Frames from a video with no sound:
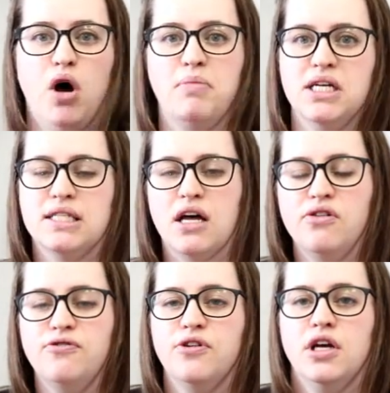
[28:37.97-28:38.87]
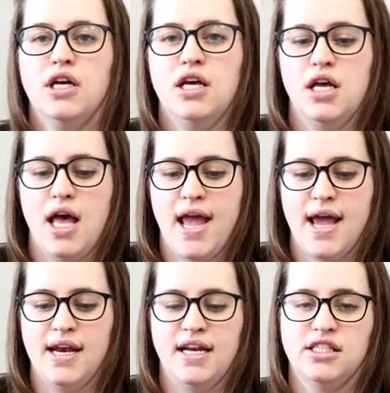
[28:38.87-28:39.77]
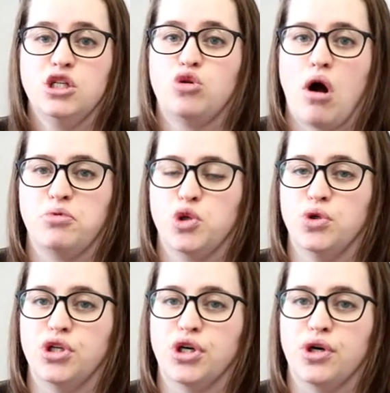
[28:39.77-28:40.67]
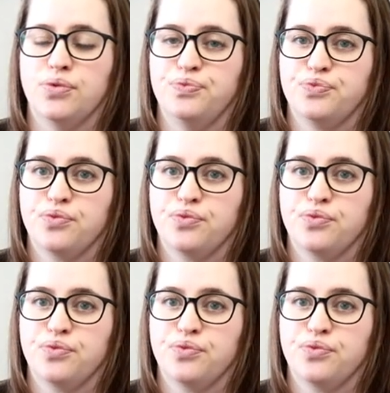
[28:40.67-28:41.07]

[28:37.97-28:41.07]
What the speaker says: on myself, and it is a drop shoulder